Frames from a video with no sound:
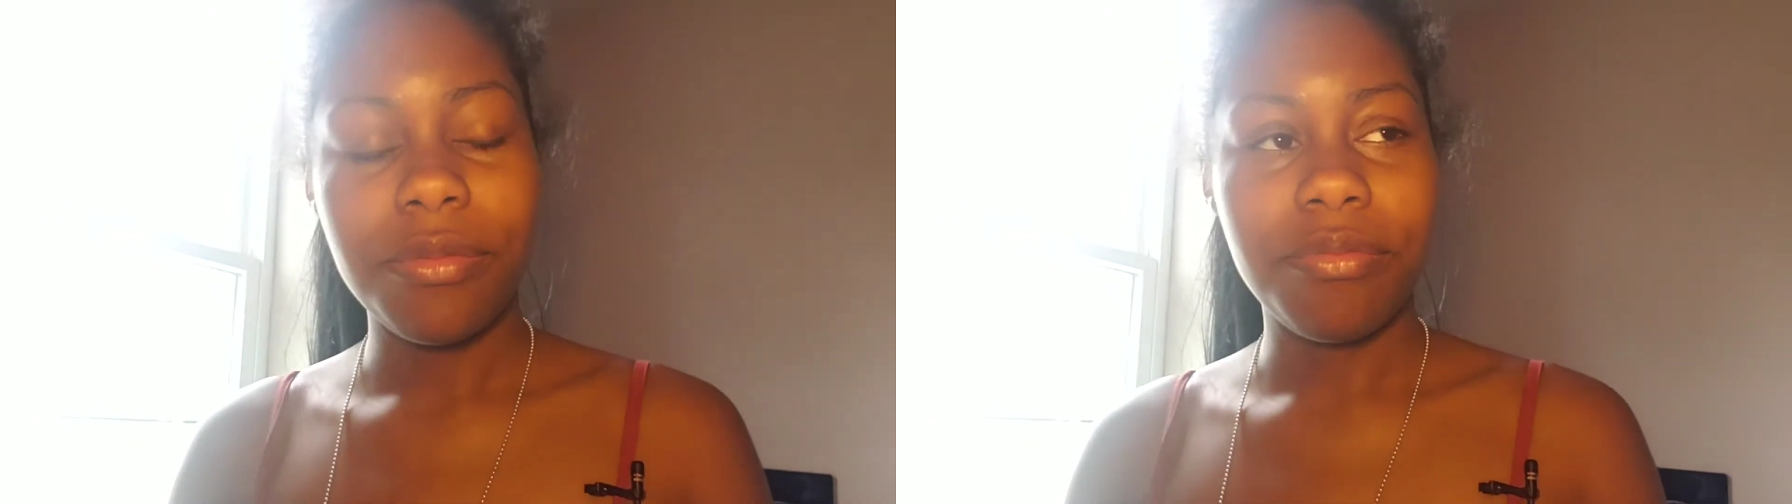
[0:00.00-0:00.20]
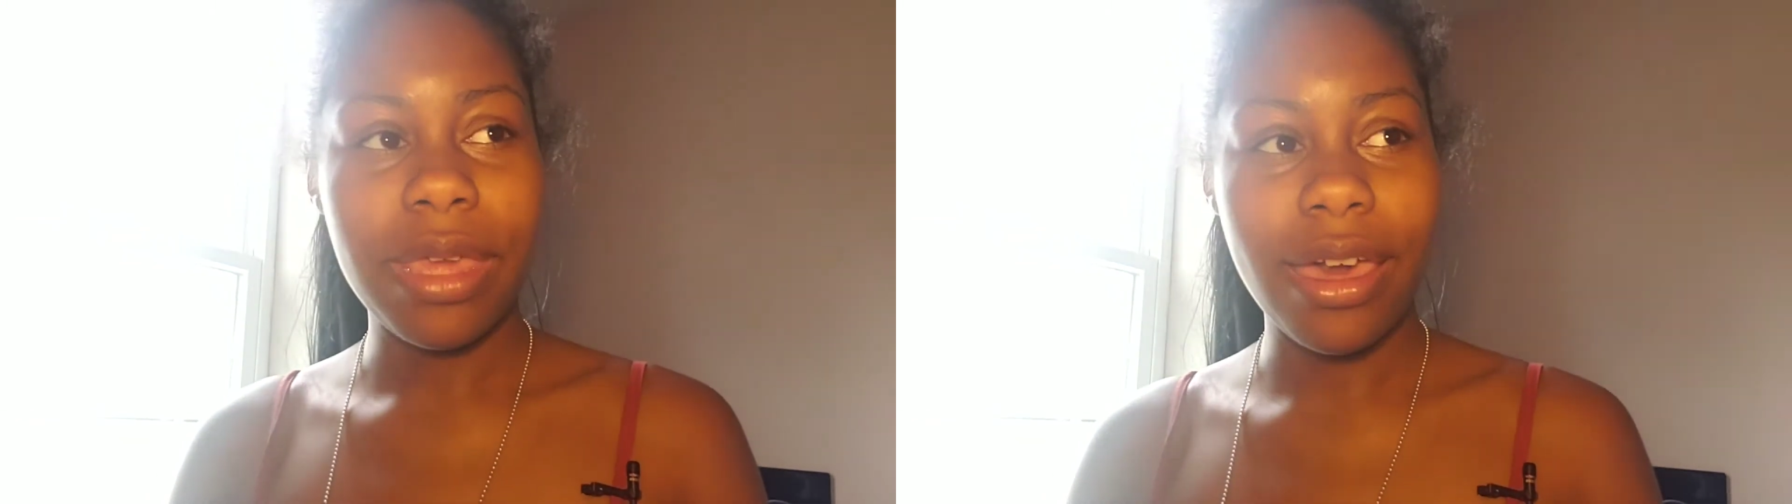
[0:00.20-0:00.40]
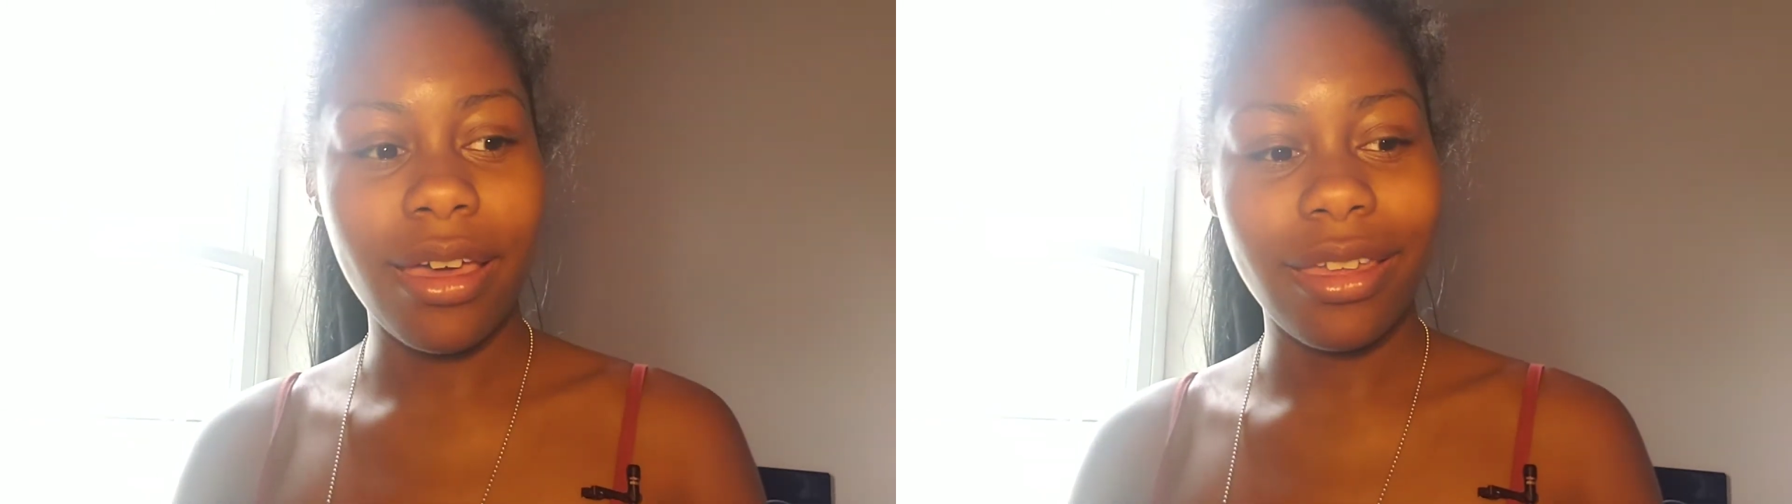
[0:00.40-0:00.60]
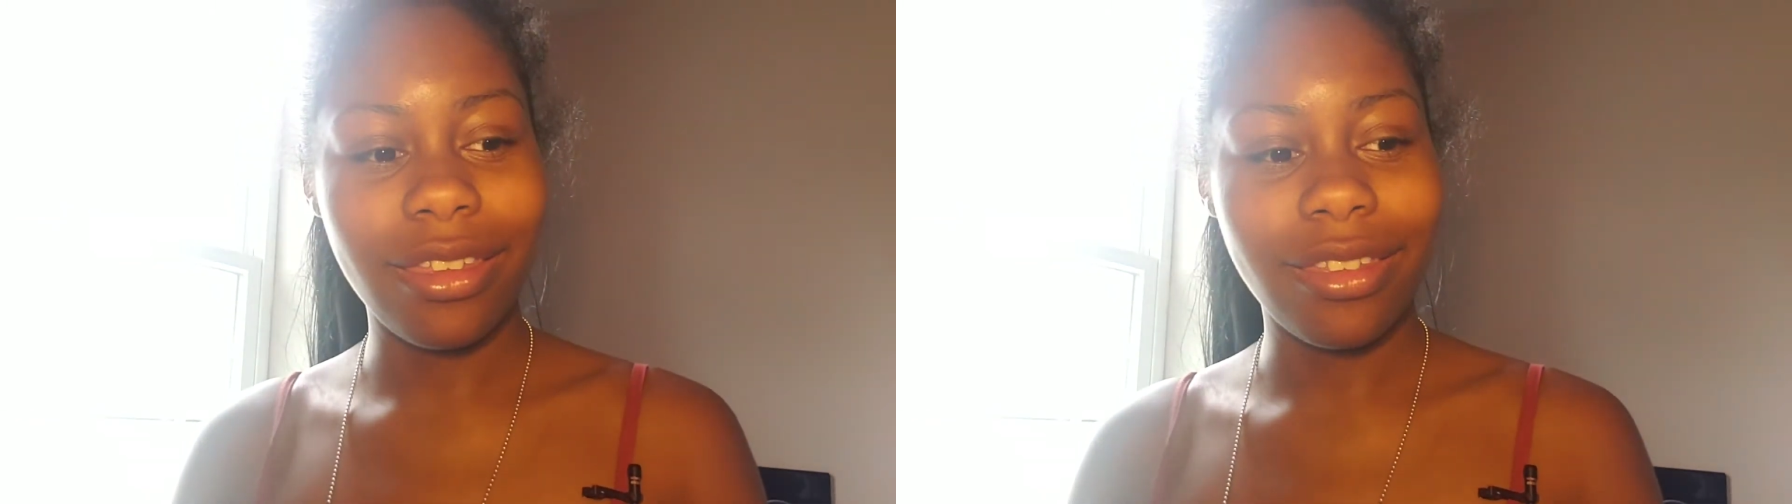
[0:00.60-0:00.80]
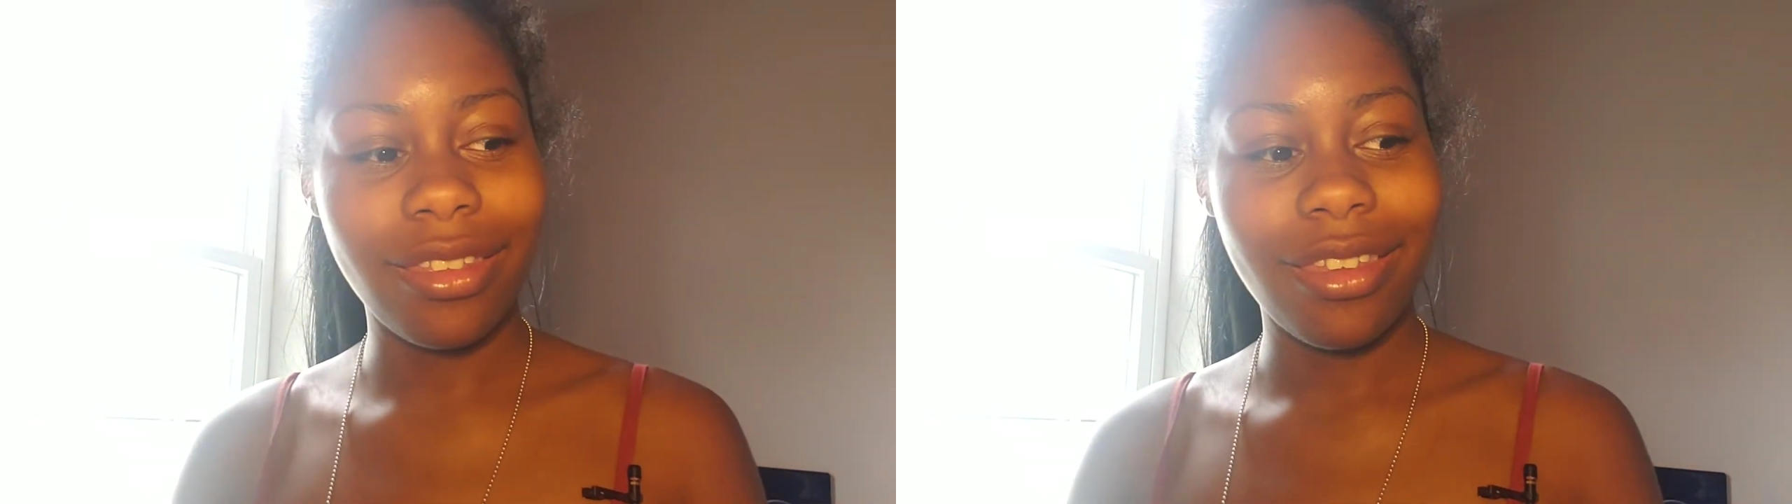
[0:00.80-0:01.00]

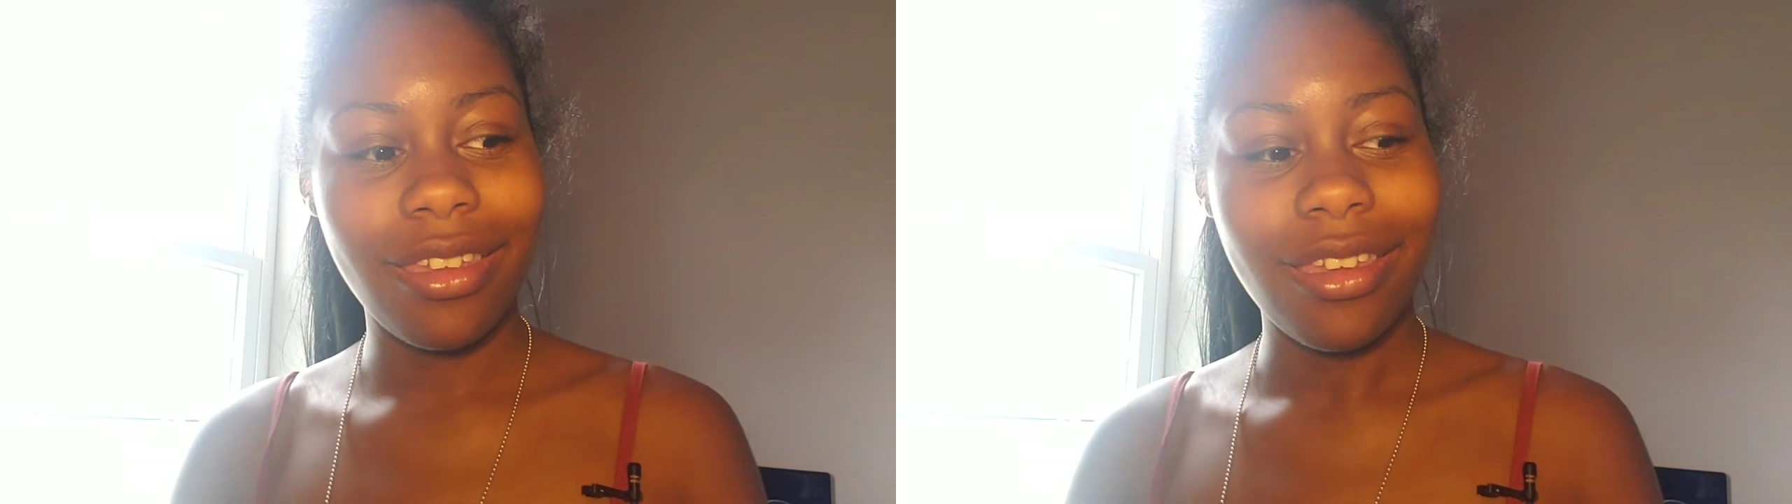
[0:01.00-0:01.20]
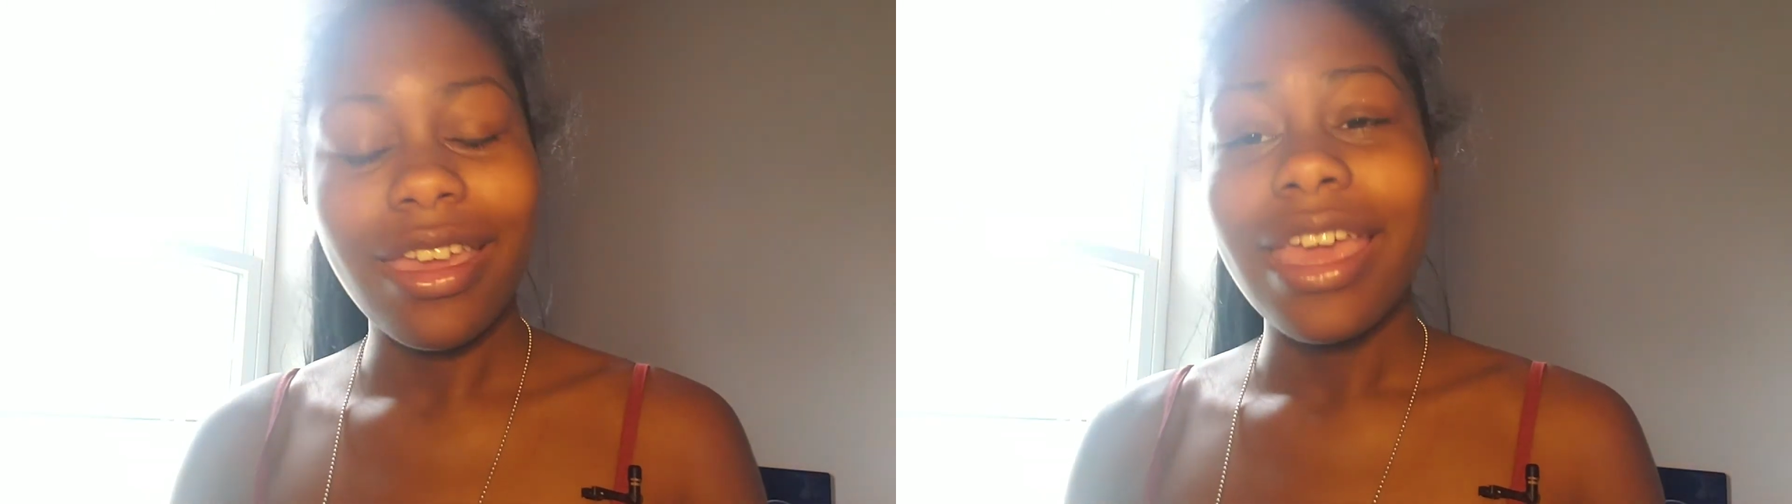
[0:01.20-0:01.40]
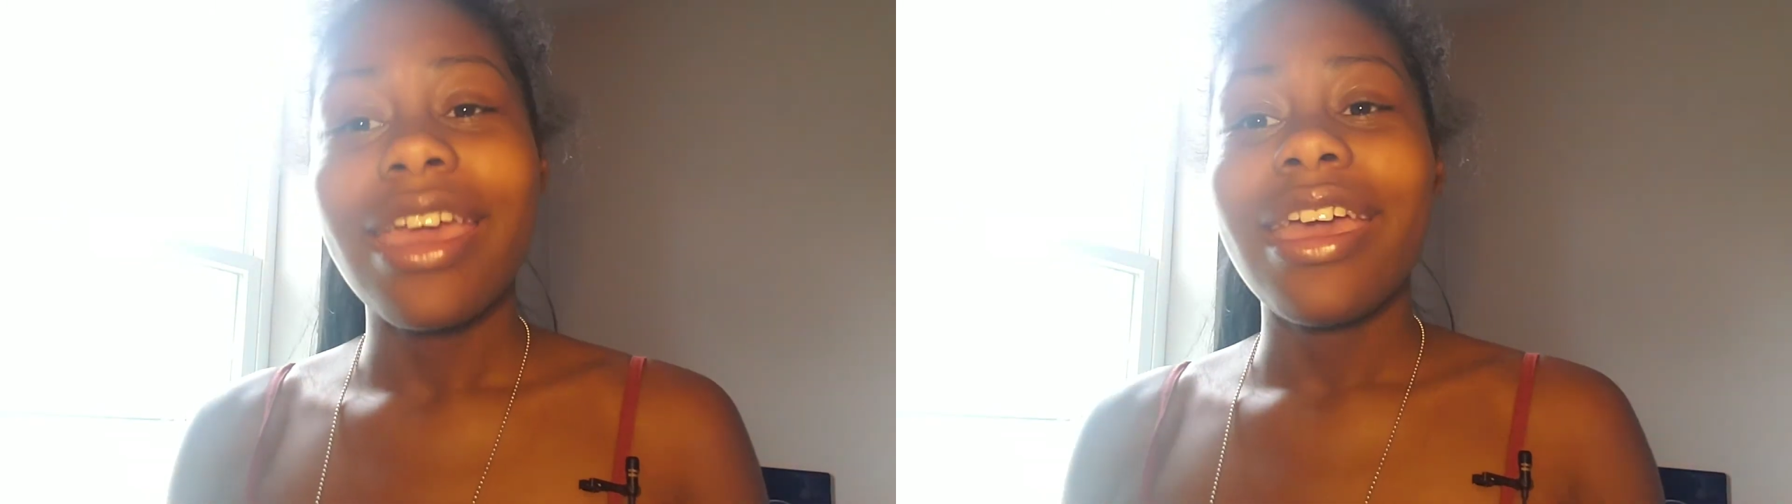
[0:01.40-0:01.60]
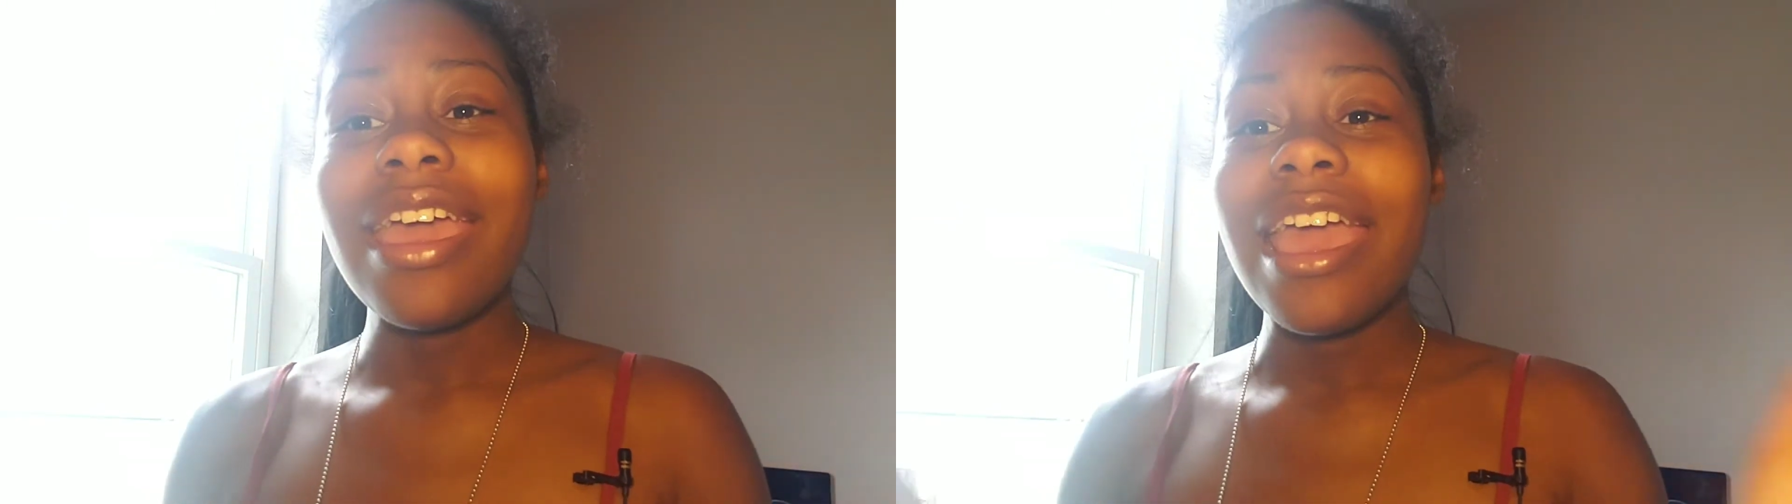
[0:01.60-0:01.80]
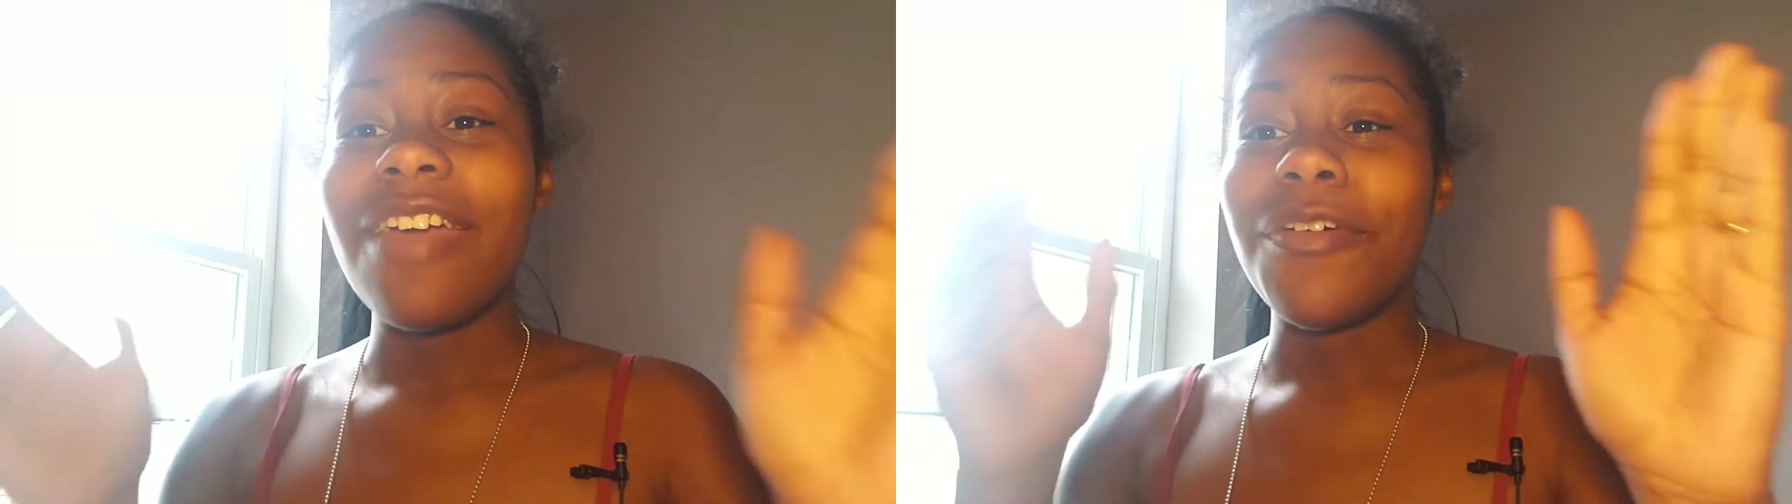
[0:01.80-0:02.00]
Because if